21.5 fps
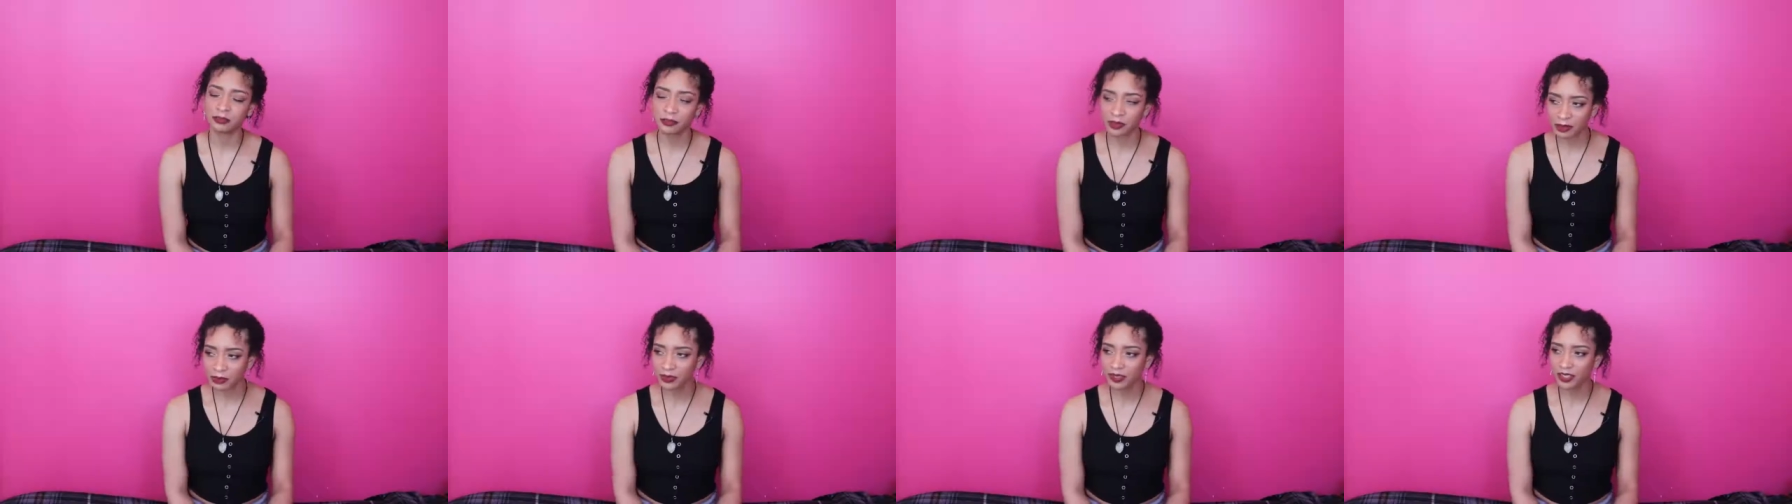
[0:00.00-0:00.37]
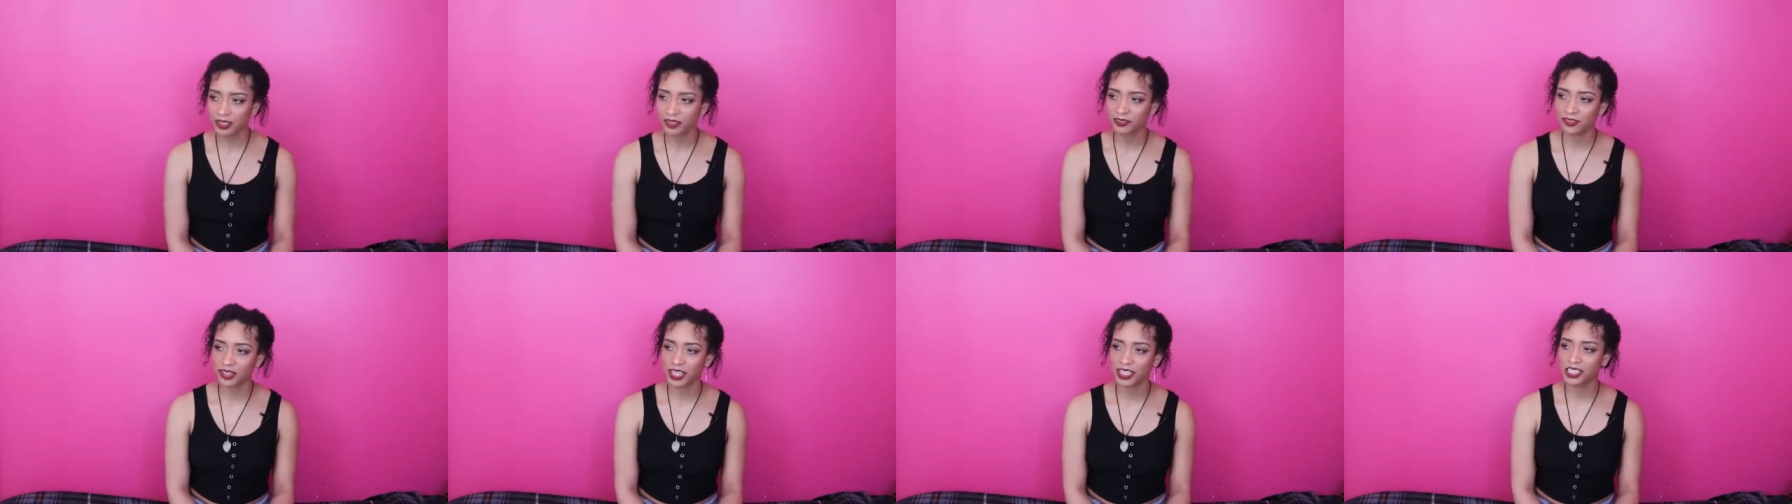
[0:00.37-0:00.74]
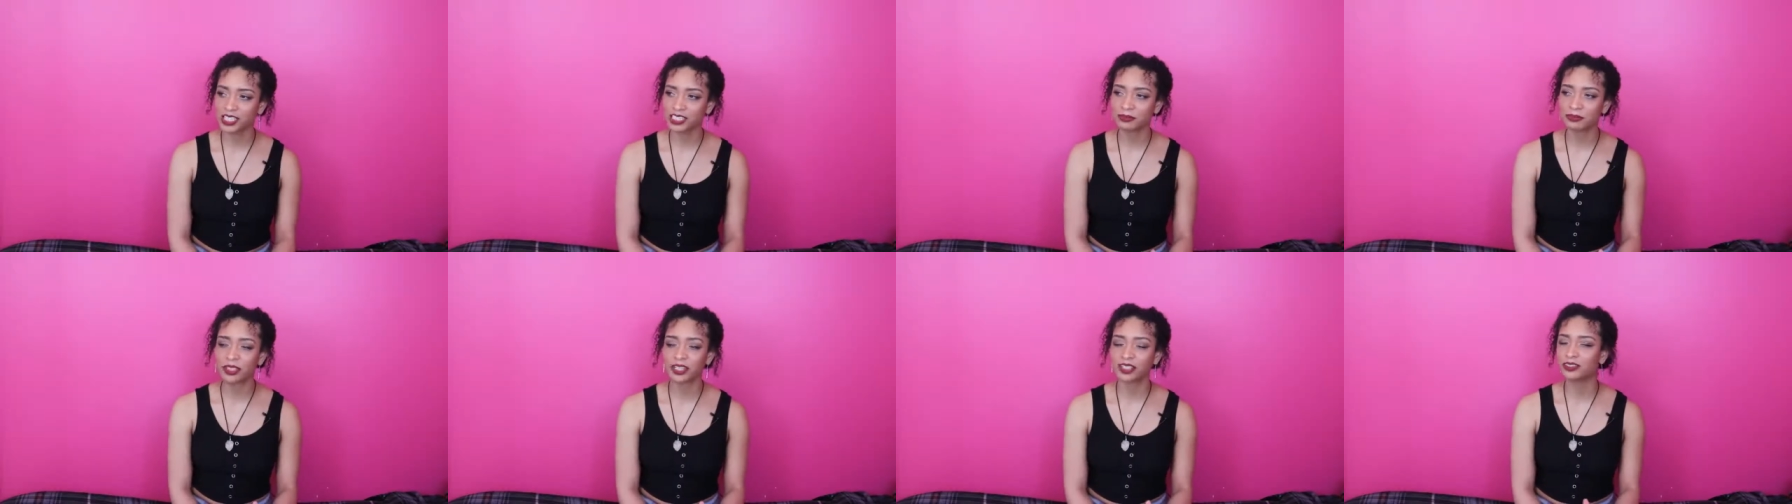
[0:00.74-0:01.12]
bit more
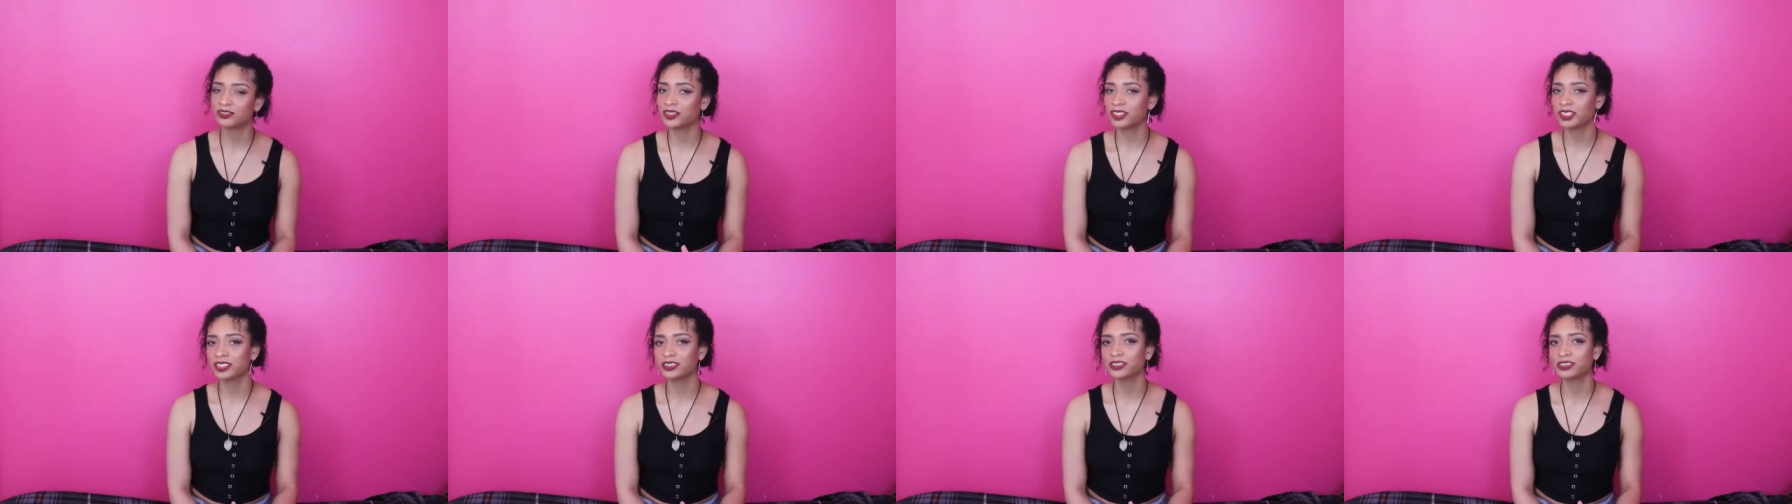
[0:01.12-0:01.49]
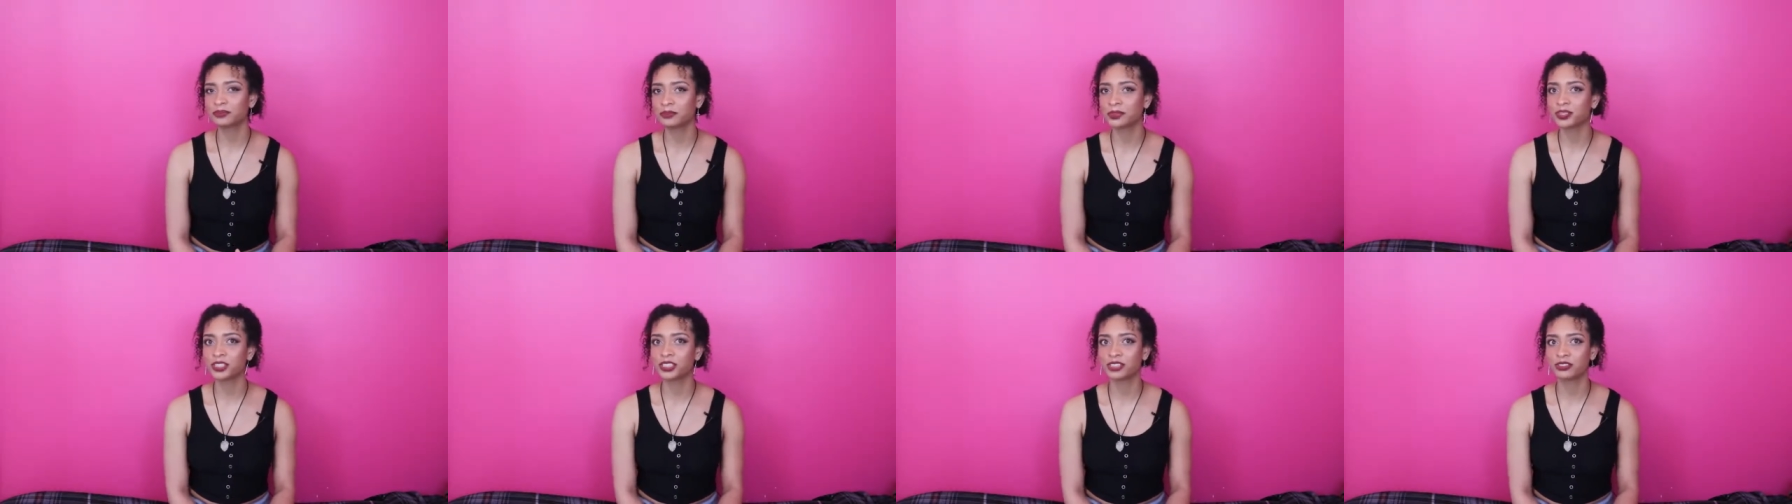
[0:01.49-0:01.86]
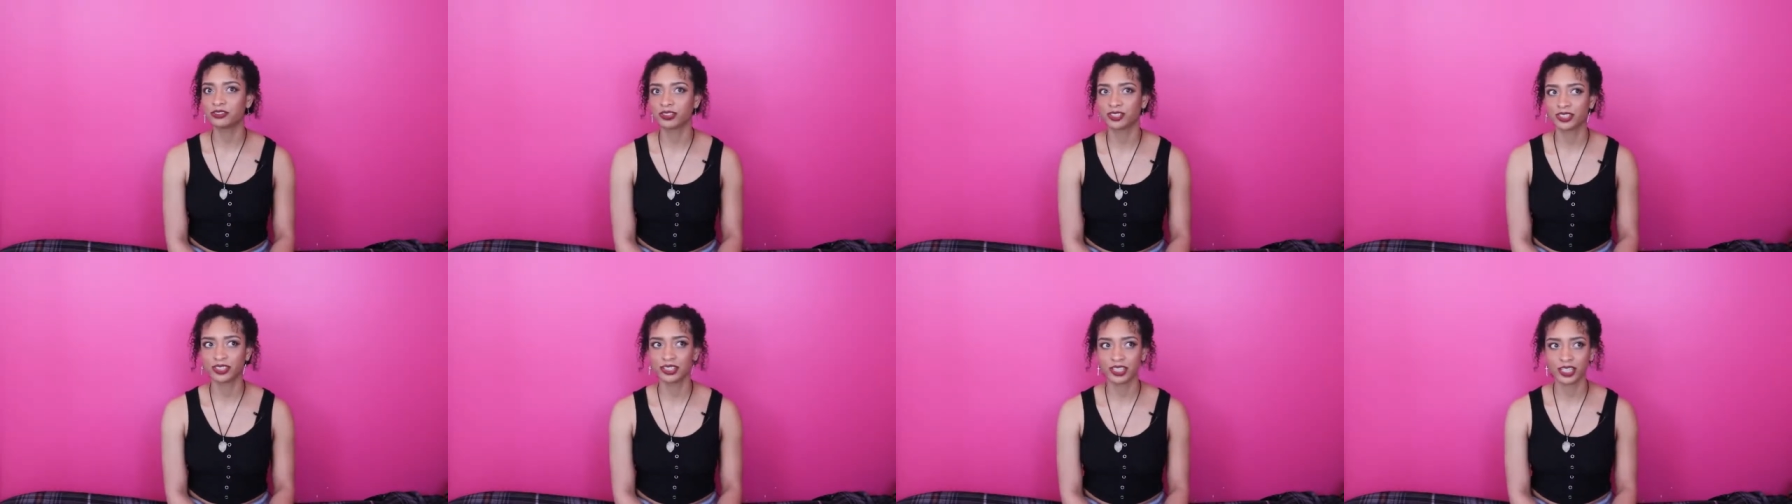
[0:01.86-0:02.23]
advanced, but her videos put you
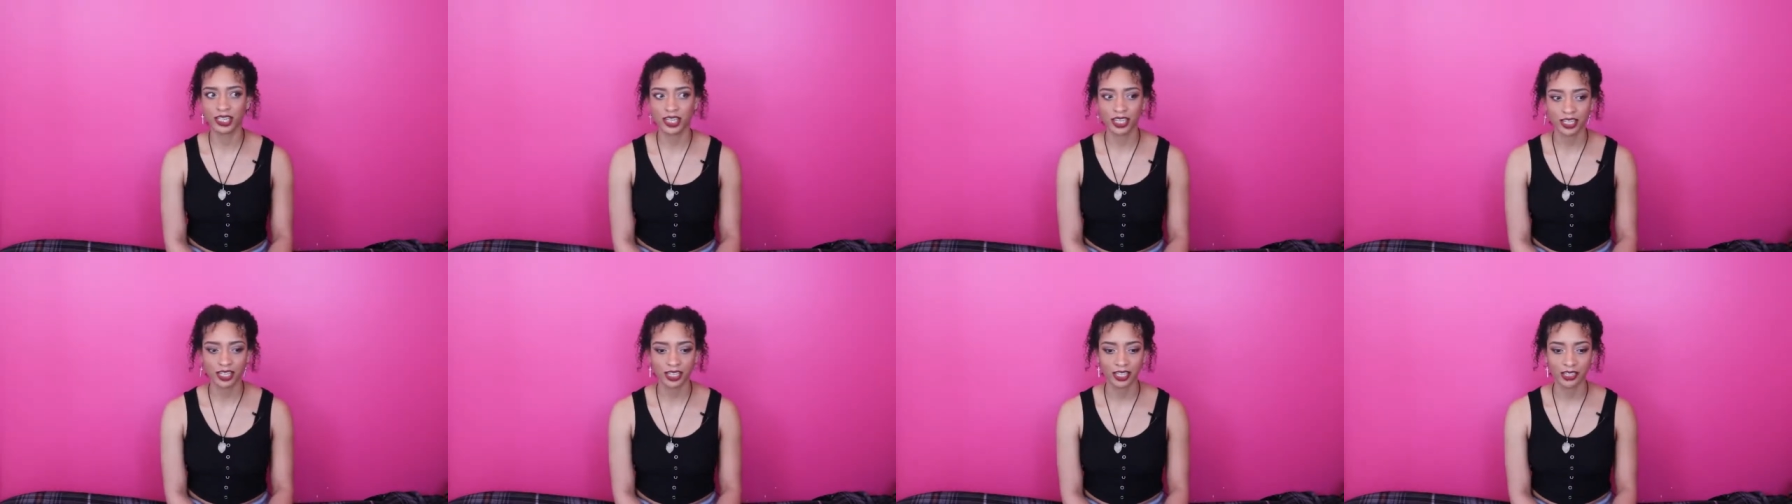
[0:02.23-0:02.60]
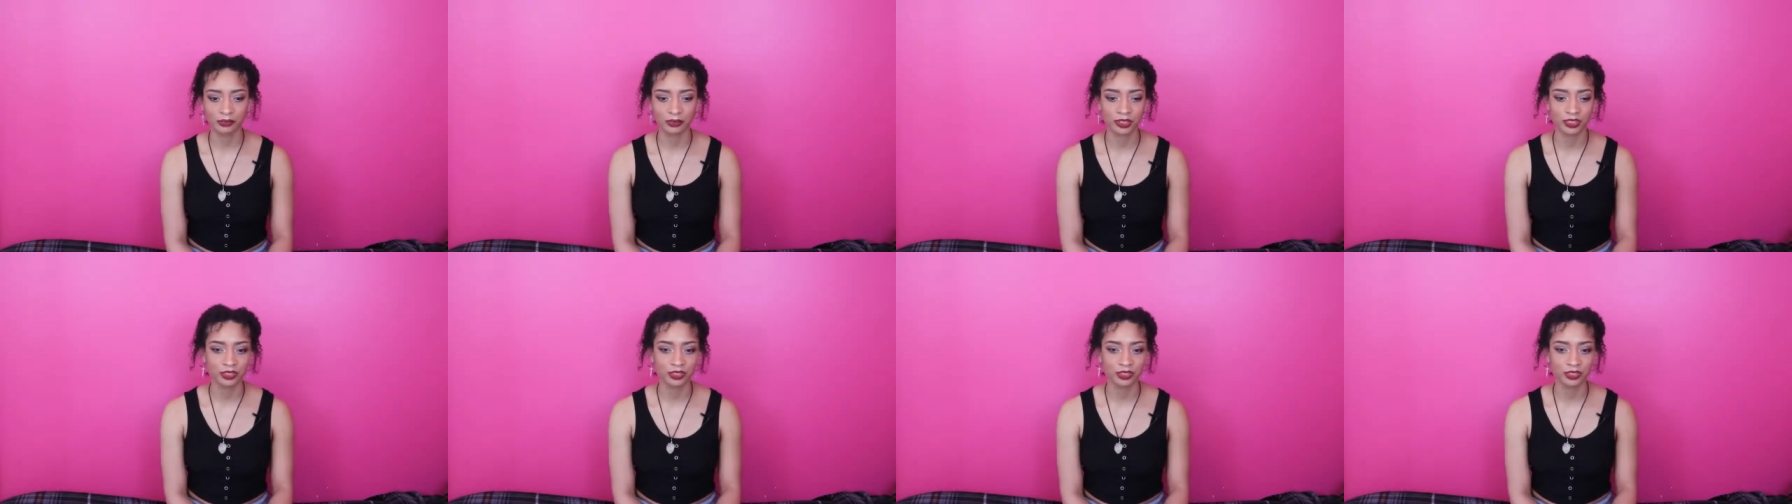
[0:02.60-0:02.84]
on game.